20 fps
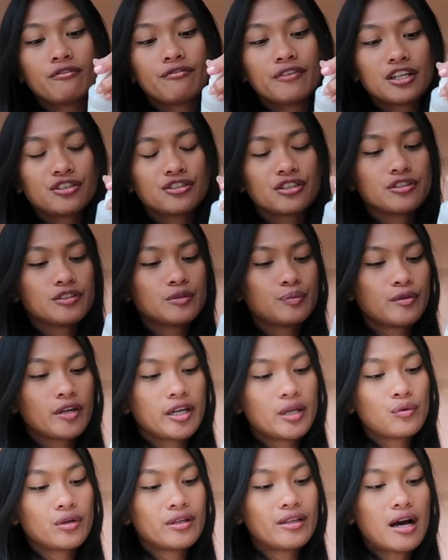facial
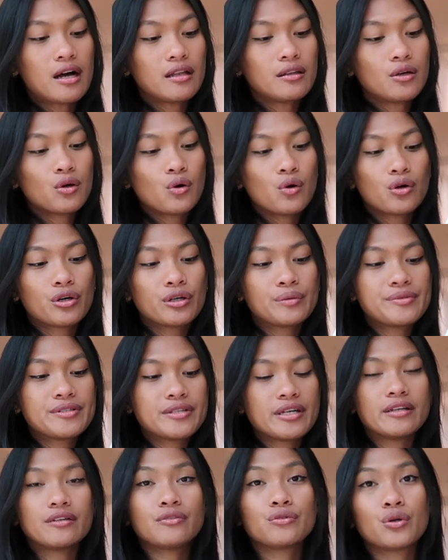spray with aloe, herbs,
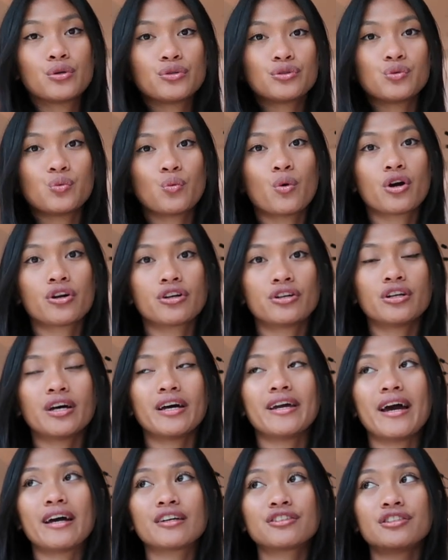and rose water.
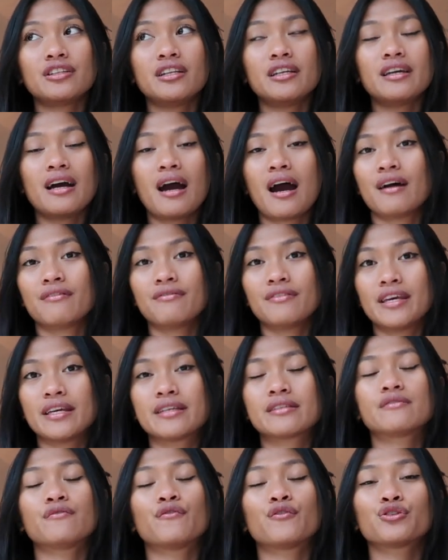I actually have
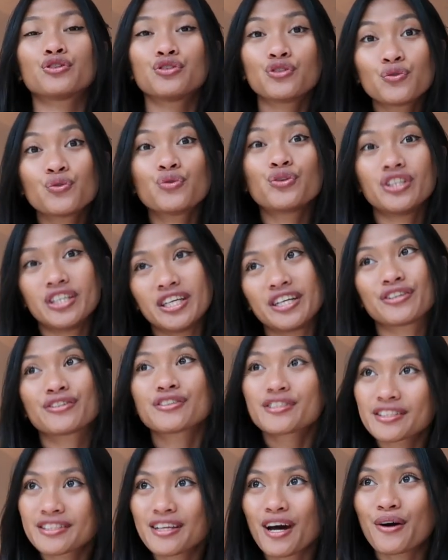this for 2
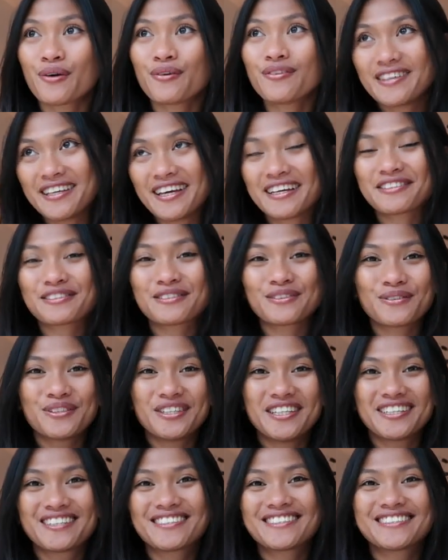years now. Yes, 2
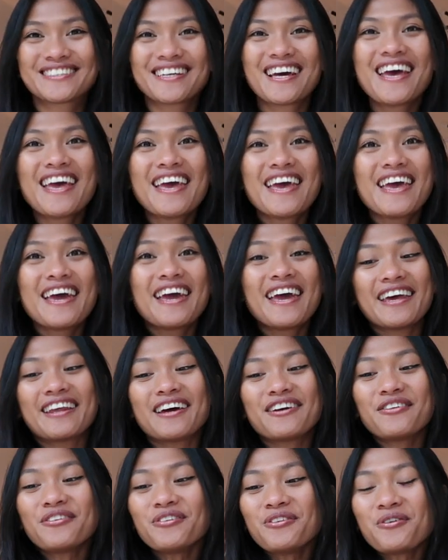years. And
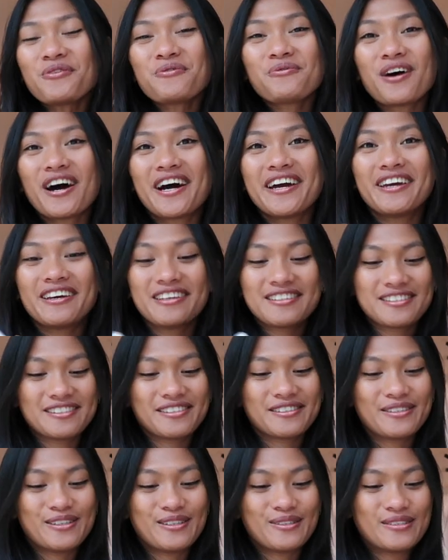I don't know why I
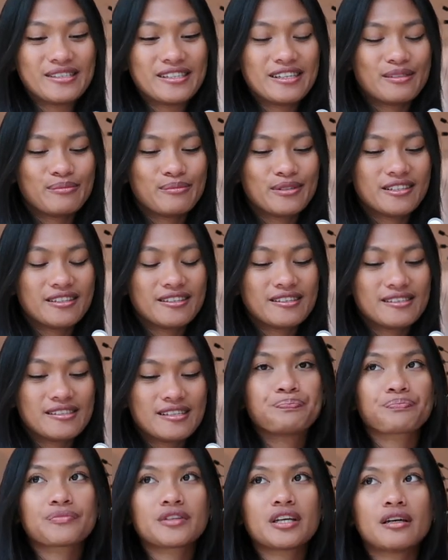still use it, because
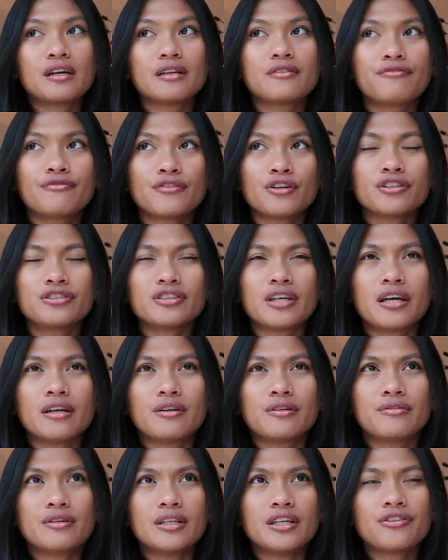at first I
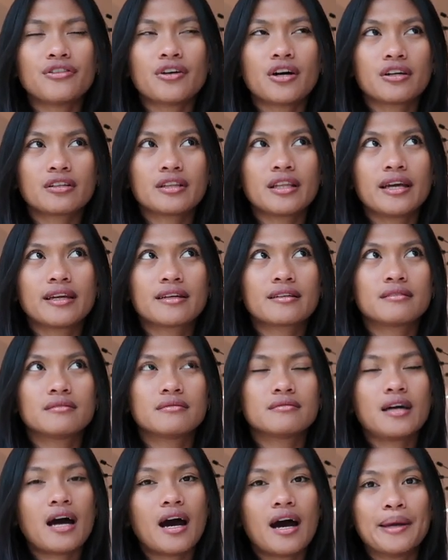really thought like
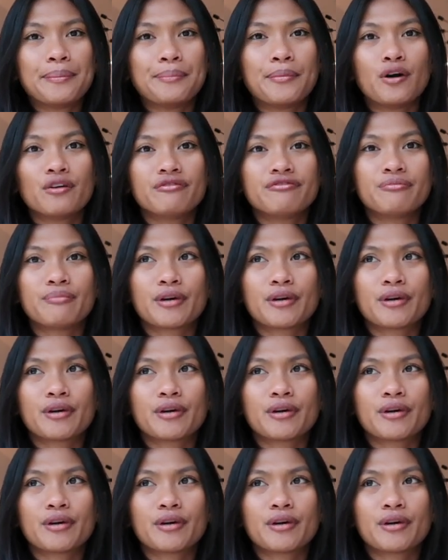the hype of